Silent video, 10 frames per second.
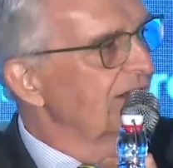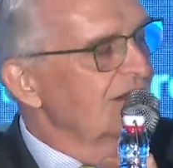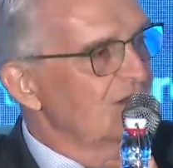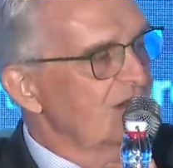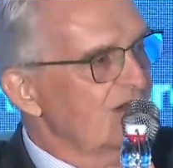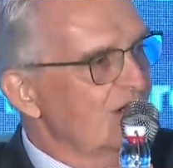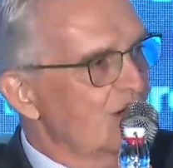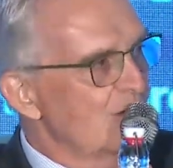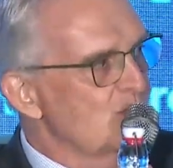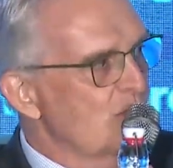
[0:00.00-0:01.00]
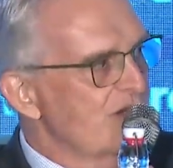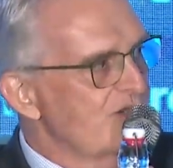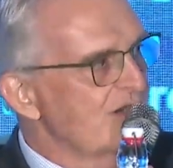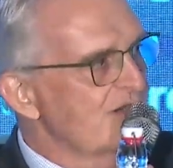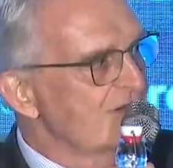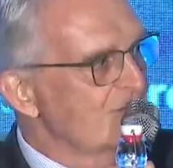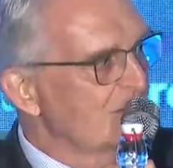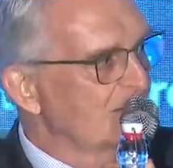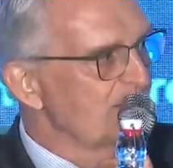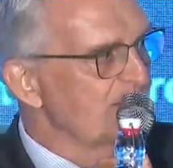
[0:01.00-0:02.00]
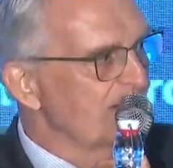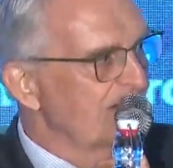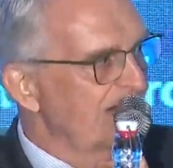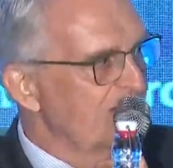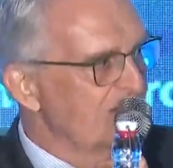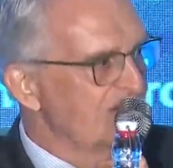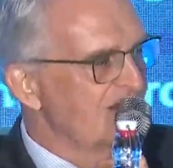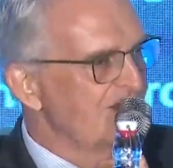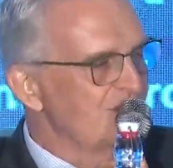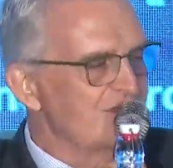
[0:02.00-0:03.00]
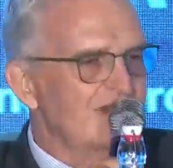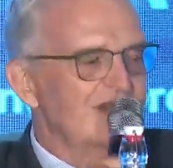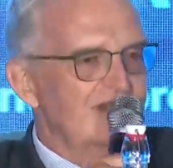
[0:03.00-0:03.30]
in the low 20s, if not possibly the late teens,